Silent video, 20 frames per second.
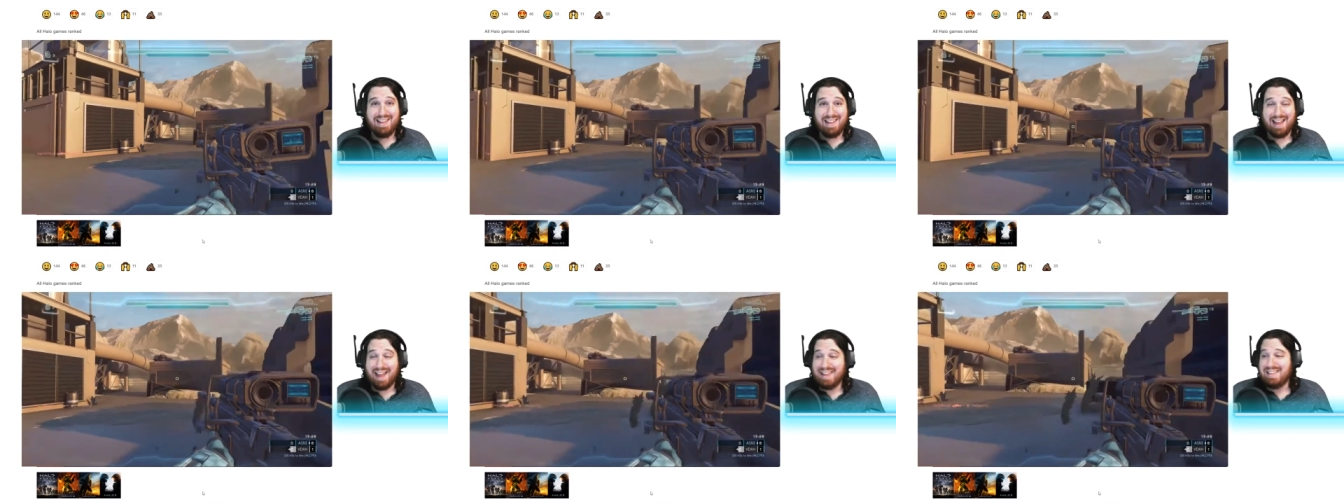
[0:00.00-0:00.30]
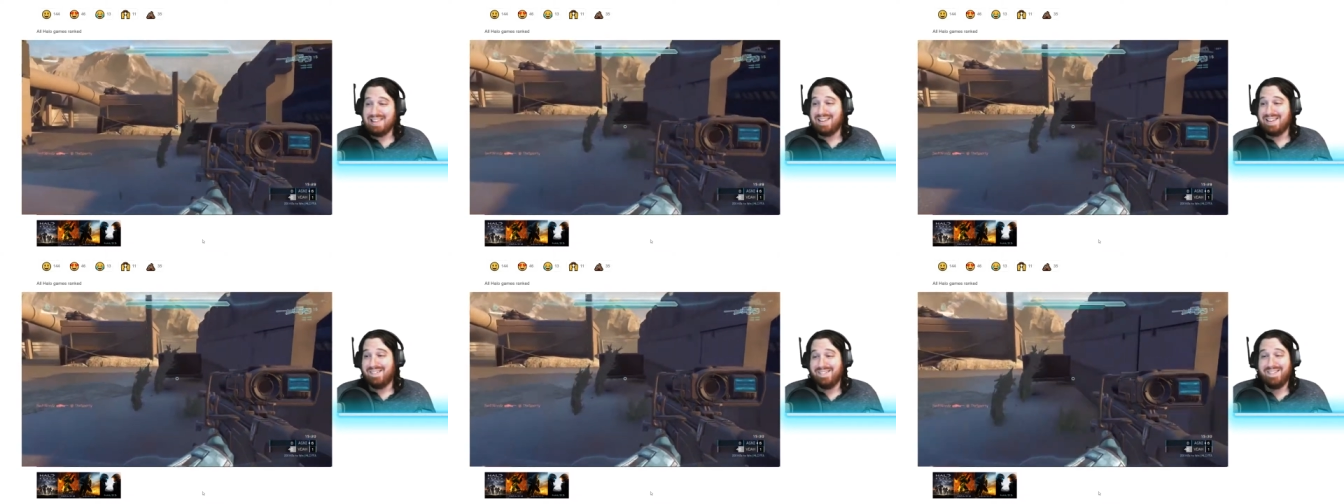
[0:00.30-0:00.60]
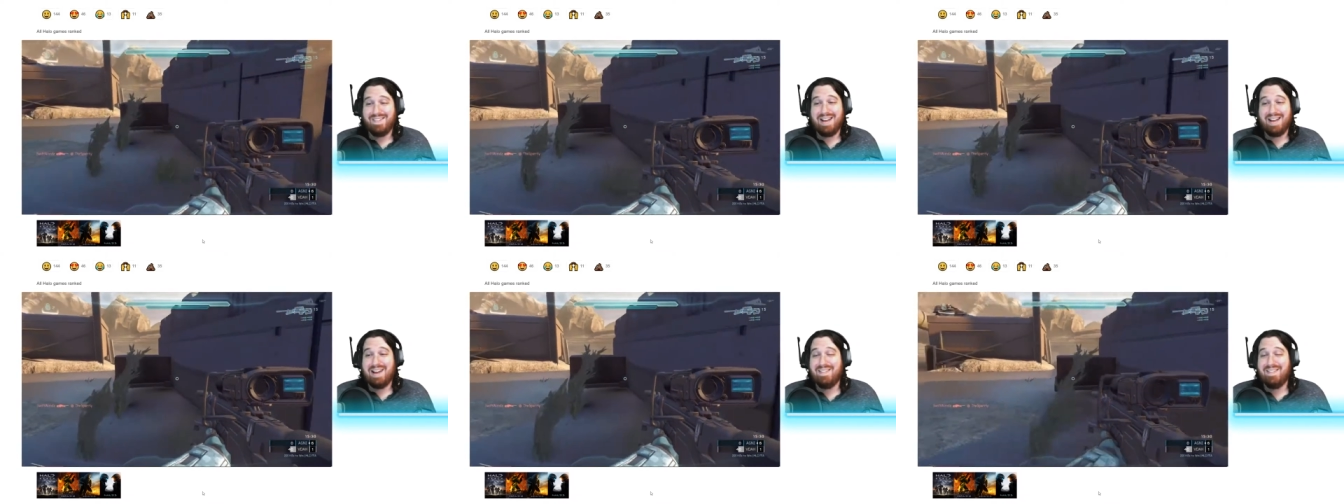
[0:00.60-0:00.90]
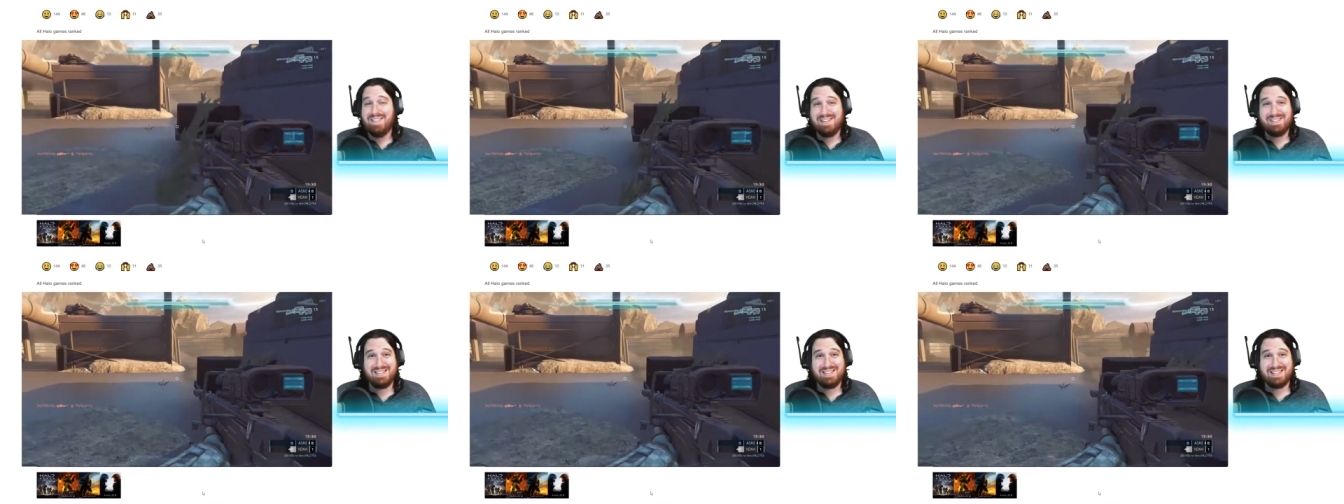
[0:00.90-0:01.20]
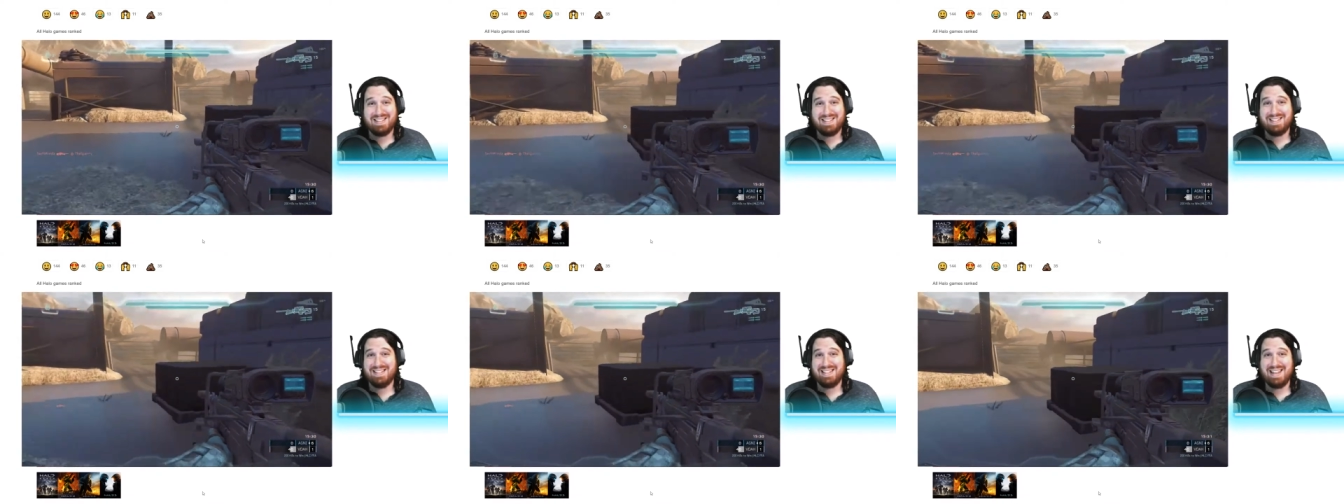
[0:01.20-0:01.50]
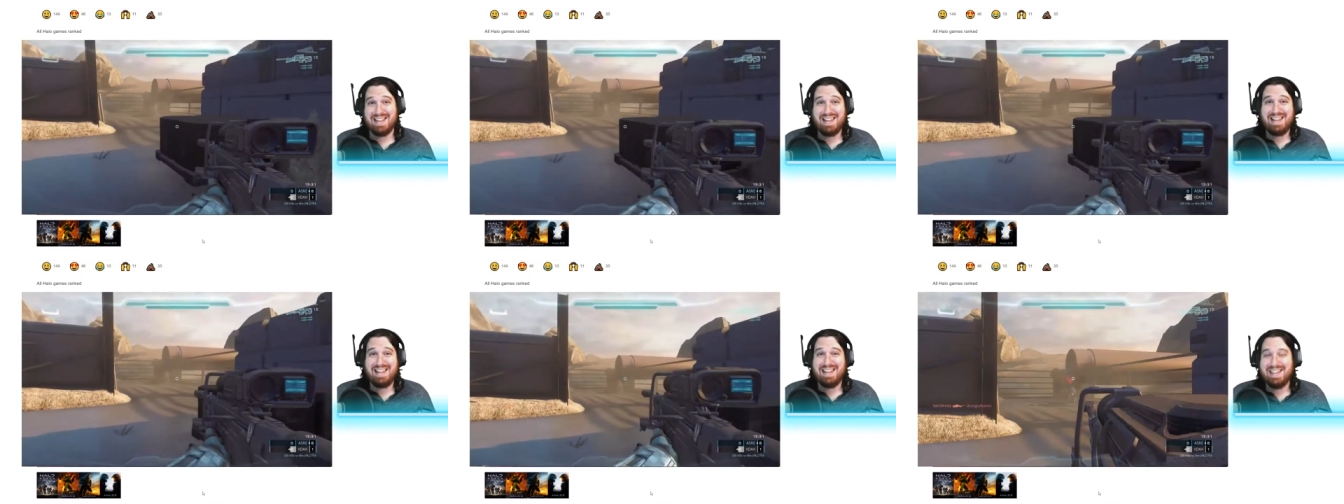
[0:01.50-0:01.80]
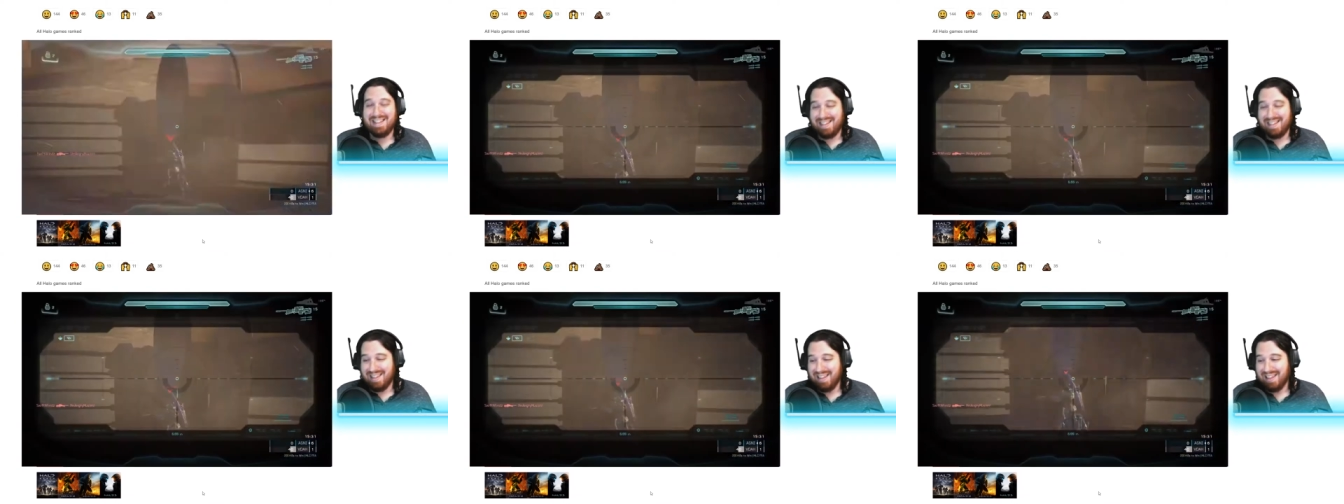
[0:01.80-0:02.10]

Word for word: I don't know how else to say it.